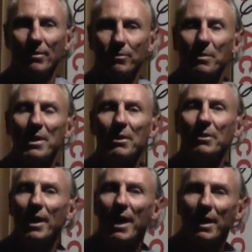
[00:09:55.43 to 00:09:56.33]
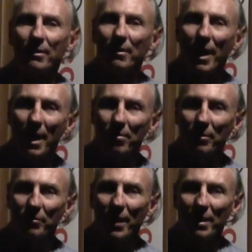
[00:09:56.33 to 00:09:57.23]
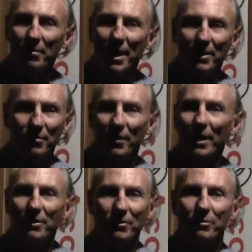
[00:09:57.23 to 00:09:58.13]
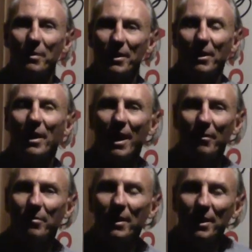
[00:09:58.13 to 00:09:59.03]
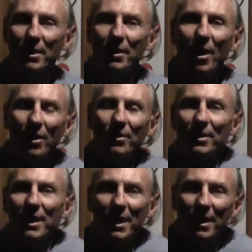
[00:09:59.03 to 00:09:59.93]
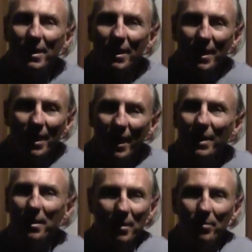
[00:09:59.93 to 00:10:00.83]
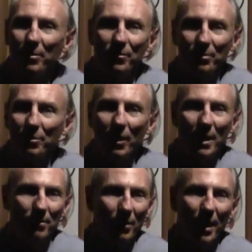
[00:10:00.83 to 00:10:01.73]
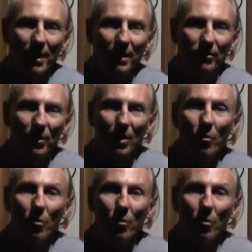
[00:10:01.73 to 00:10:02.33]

Speaker and amplifier manufacturers spend a lot of money in R and D and come up with some great products.